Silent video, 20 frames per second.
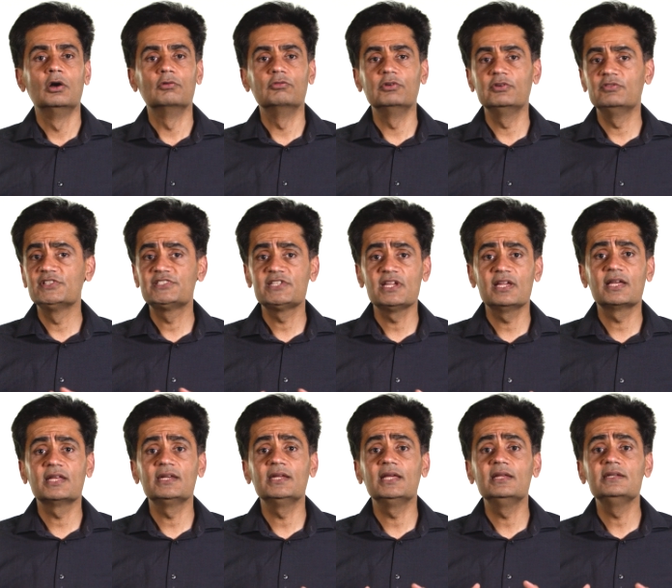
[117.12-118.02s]
We will
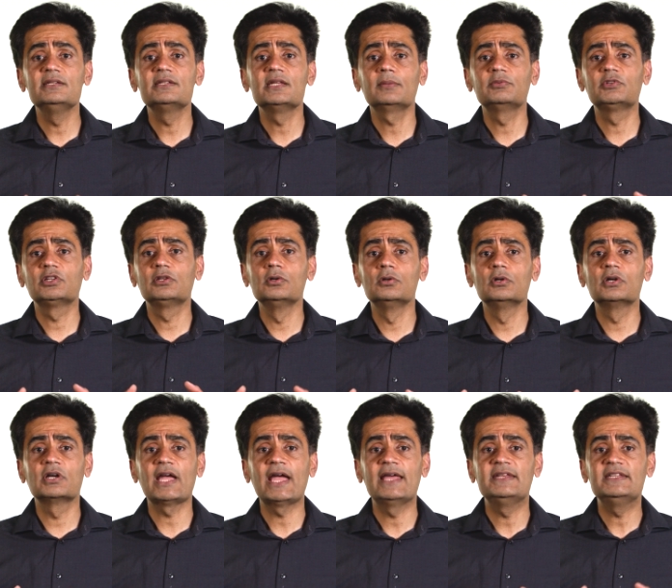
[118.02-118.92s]
take an in-depth
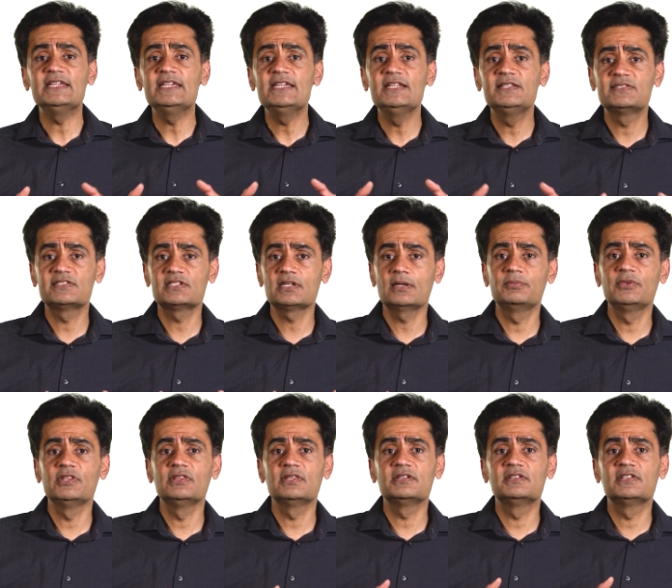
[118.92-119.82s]
look at each
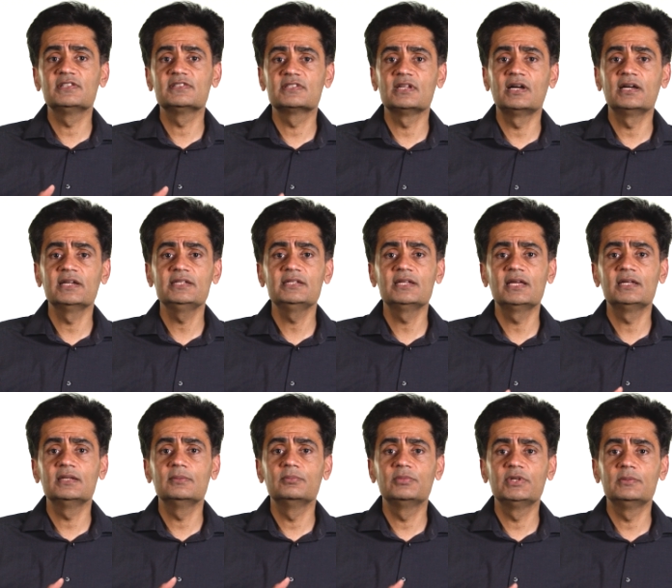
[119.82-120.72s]
step in the design
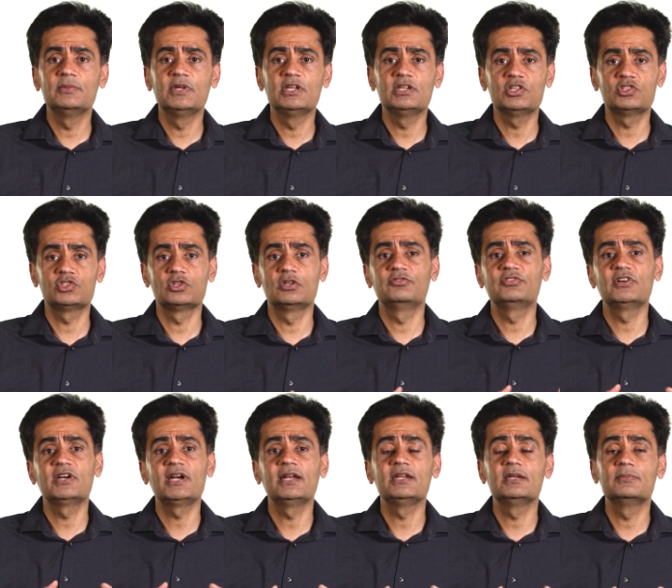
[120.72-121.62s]
and implementation of
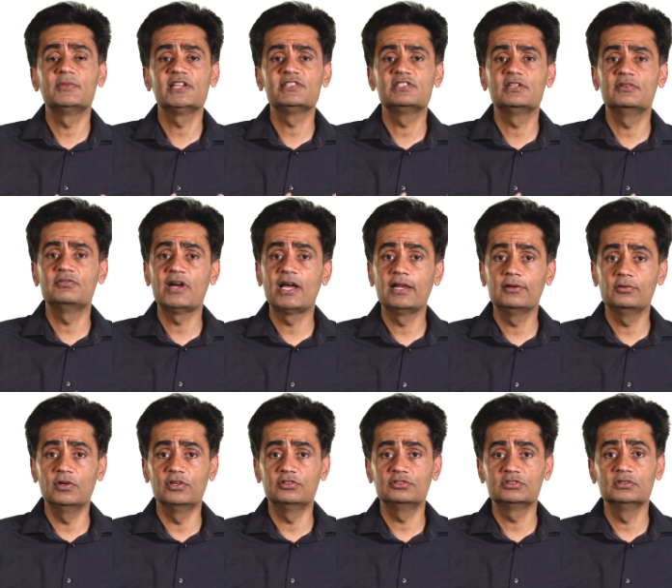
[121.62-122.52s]
a randomized
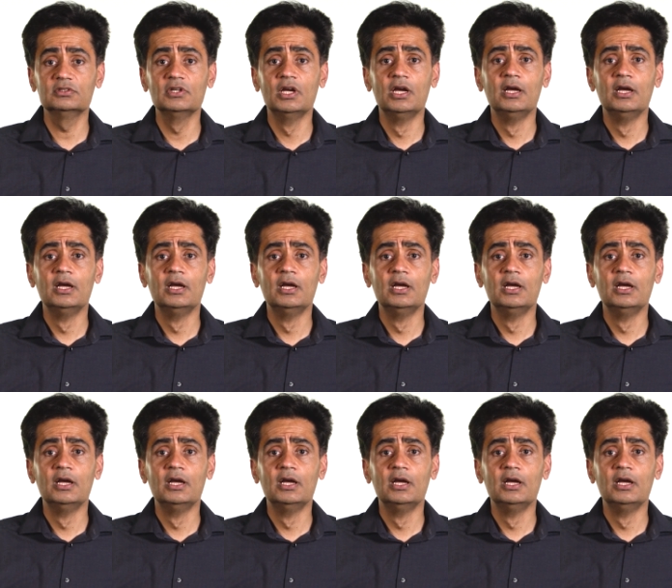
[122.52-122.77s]
evaluation